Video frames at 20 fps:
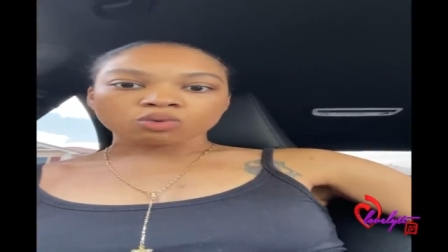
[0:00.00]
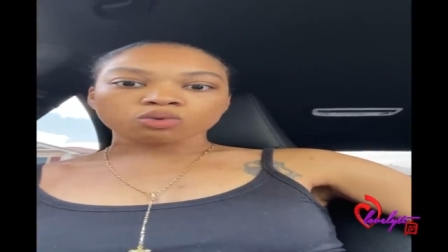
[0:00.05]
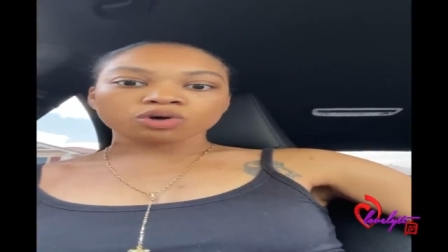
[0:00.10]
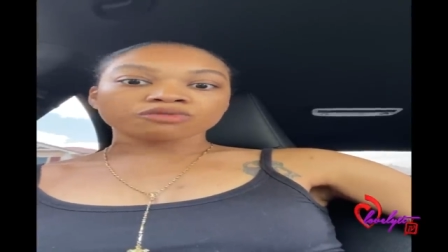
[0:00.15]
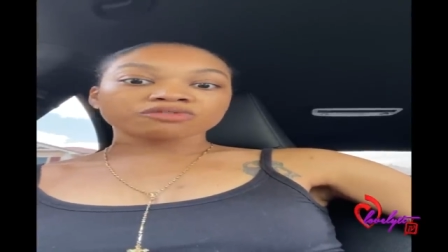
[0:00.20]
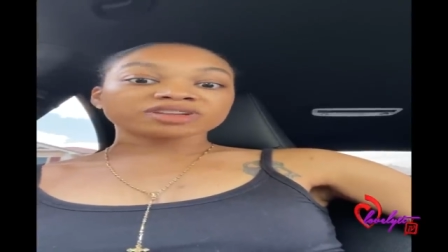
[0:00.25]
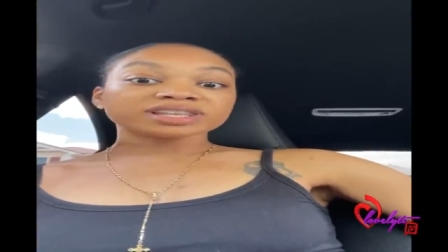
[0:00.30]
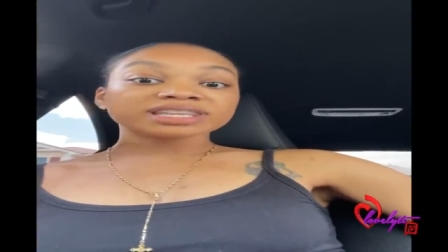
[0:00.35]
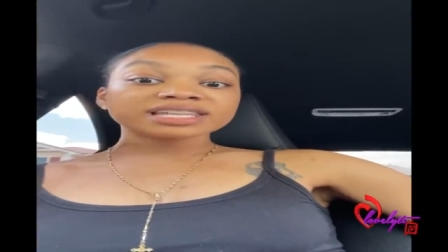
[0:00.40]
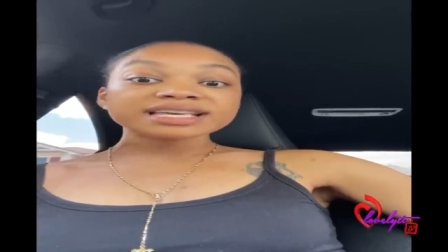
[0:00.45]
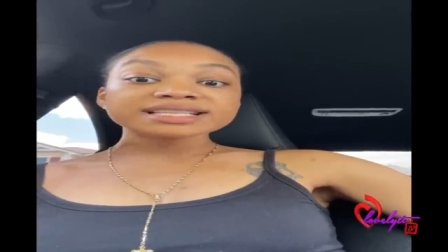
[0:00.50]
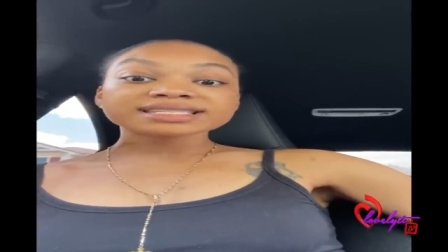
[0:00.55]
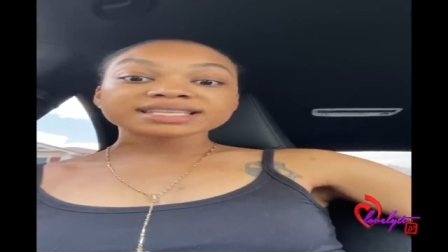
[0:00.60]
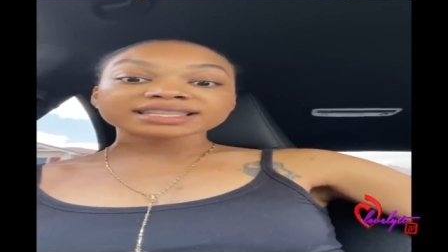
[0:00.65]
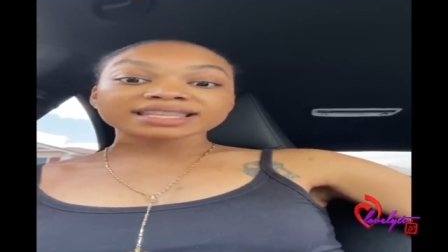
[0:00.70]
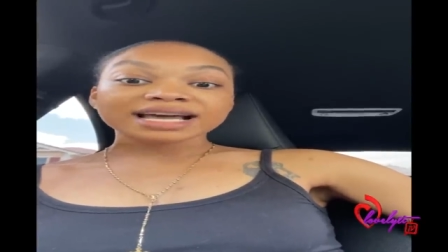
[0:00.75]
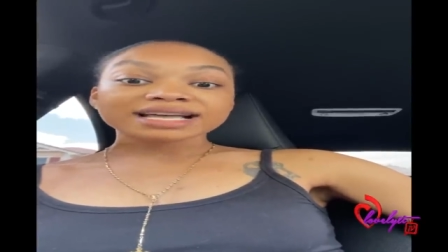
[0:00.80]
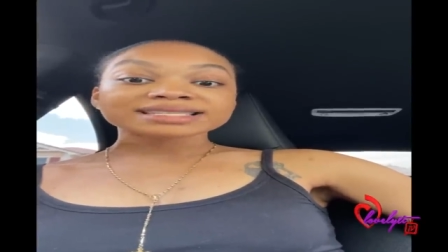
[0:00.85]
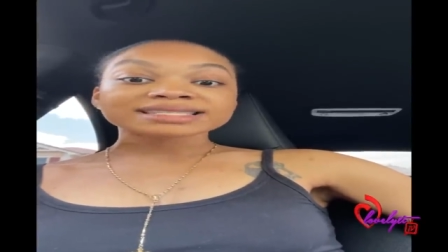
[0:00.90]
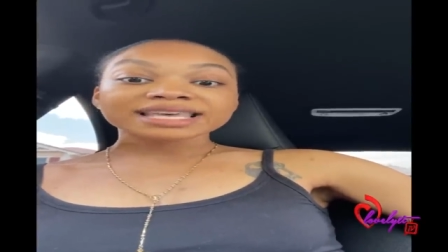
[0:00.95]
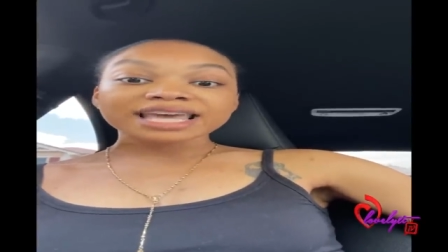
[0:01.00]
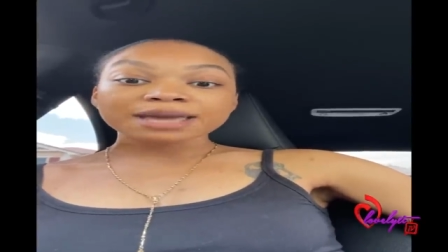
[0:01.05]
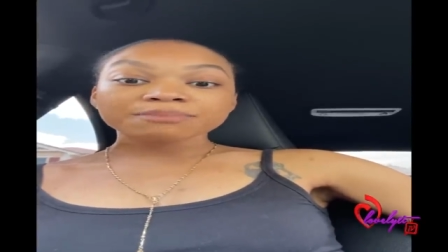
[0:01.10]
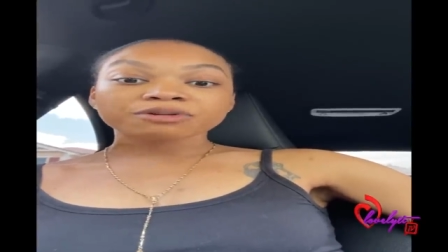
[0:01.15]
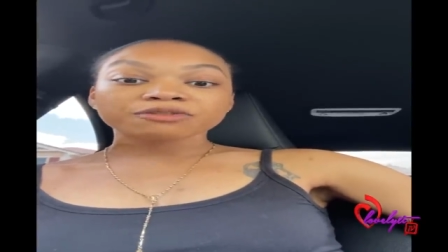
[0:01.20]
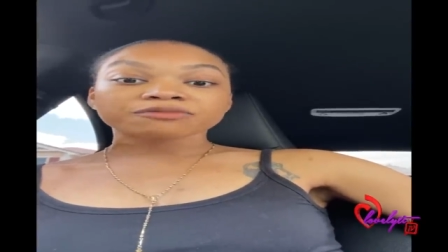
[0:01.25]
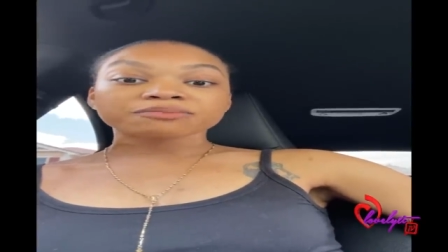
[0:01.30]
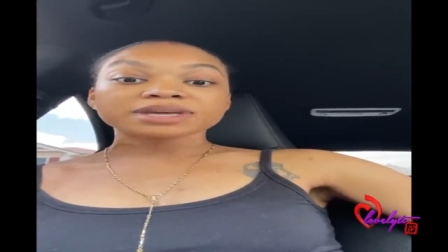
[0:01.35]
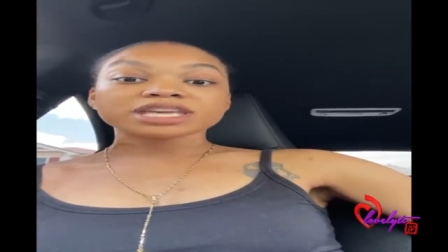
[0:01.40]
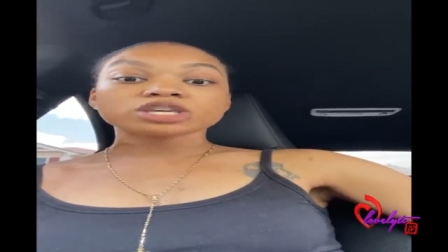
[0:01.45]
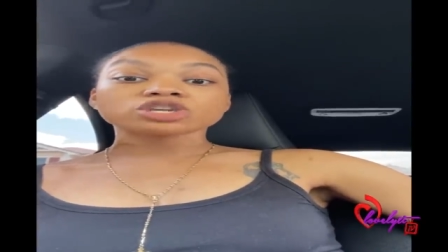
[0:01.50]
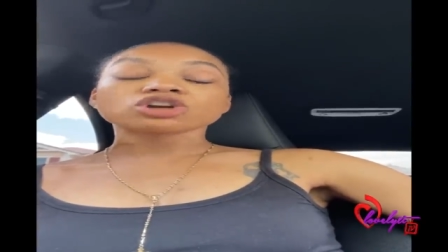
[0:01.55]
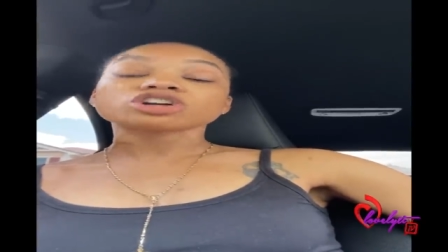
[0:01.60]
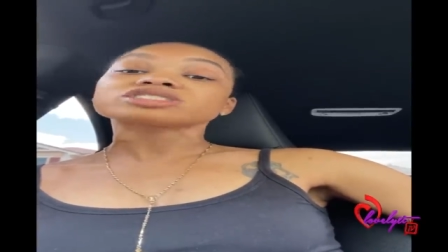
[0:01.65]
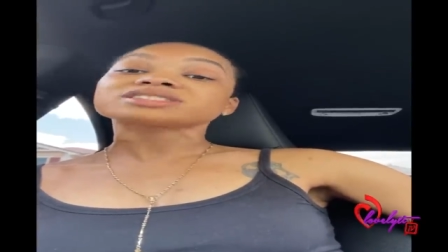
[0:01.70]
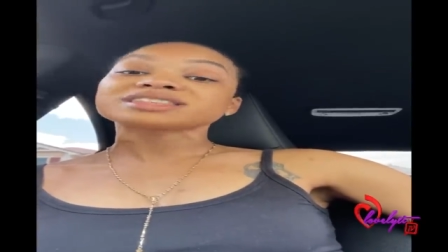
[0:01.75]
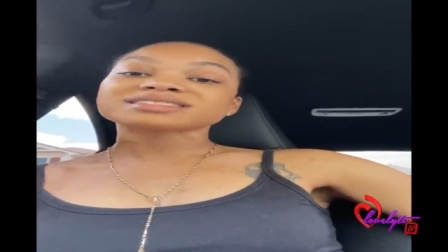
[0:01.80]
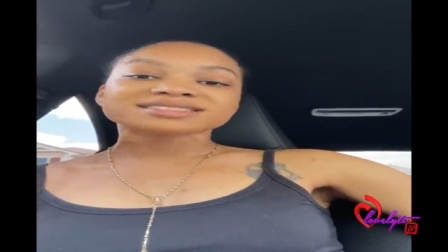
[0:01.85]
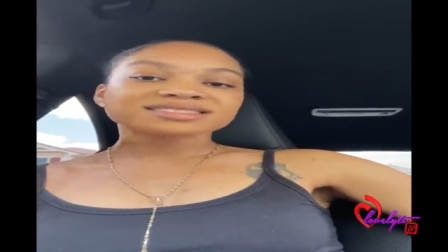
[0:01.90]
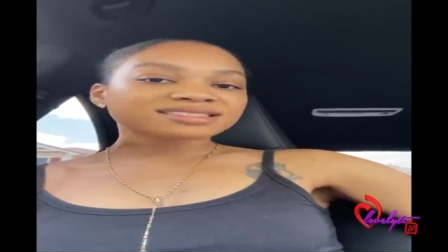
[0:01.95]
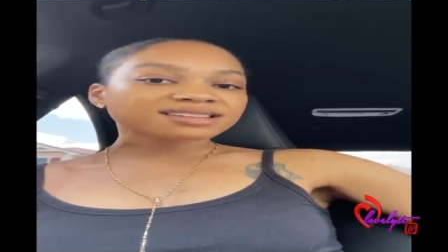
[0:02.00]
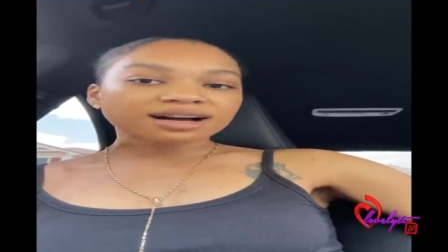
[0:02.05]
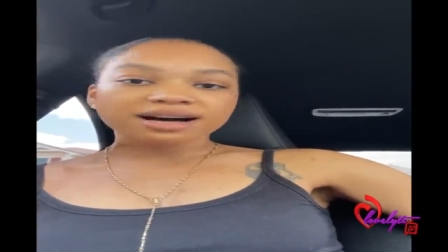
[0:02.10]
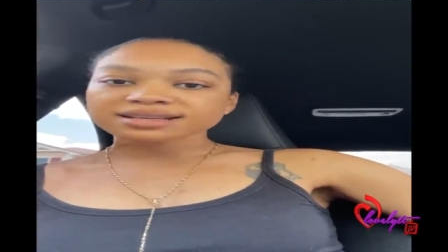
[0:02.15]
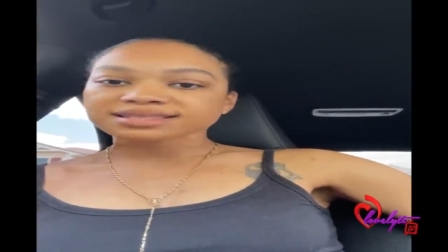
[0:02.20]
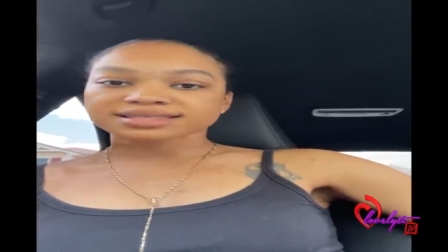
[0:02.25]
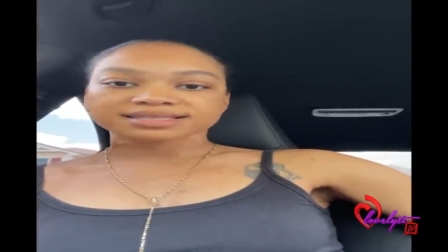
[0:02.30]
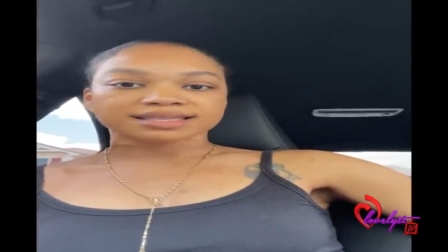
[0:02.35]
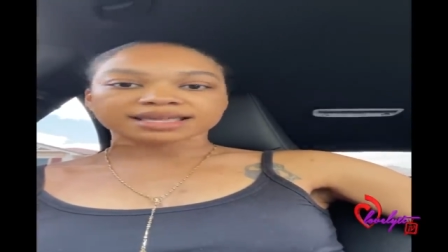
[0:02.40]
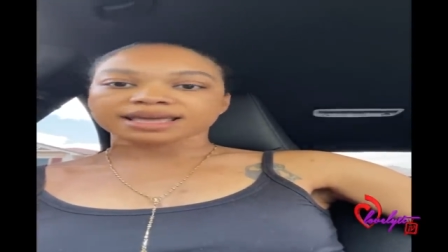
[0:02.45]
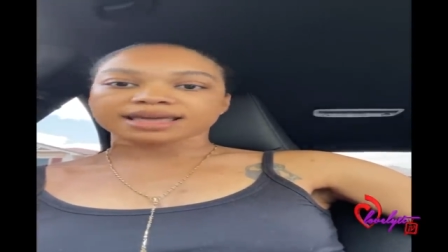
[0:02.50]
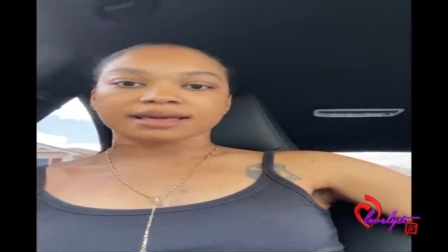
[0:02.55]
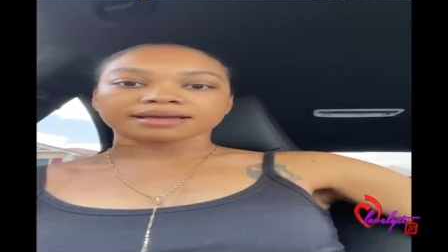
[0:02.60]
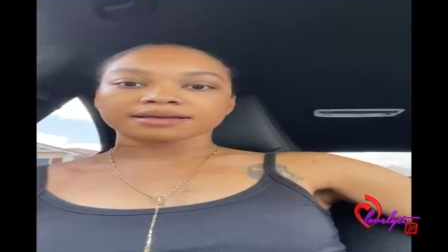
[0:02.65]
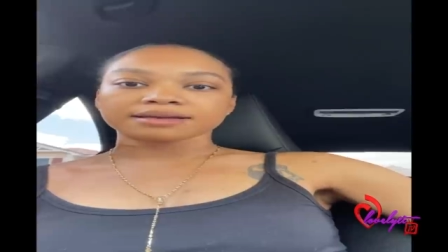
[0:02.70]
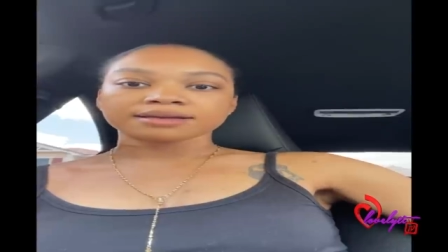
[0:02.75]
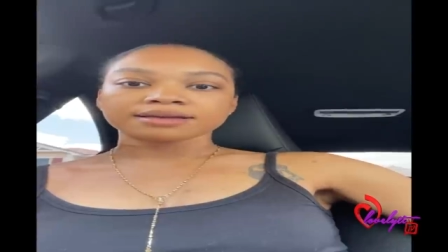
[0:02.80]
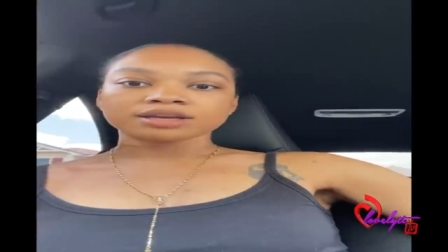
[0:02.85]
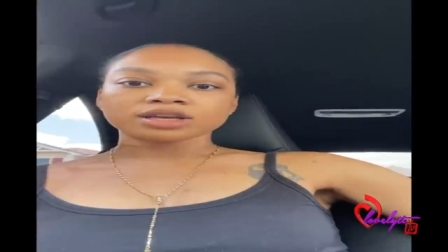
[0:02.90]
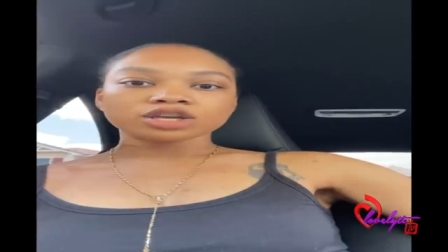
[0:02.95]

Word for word: with releasing that tape of me. You're disgusting.